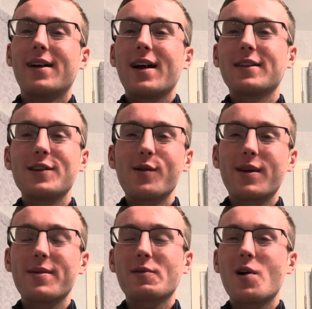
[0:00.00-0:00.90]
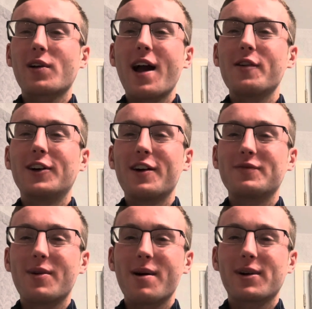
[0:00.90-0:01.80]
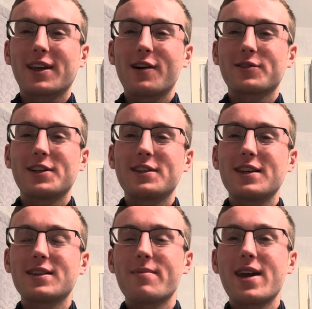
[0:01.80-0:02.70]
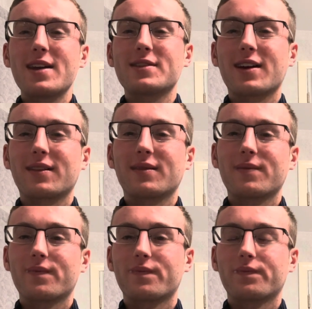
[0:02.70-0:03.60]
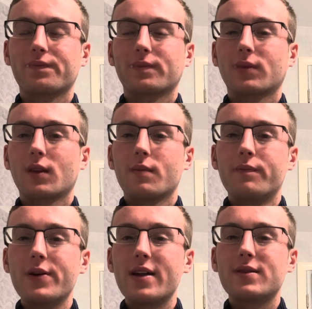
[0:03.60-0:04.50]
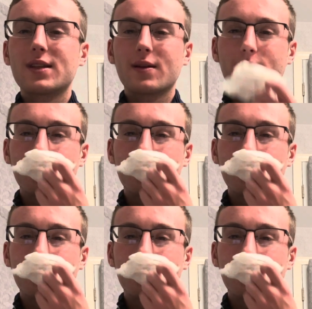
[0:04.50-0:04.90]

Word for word: And don't get me wrong, I love Mama Kelce. She's amazing. But,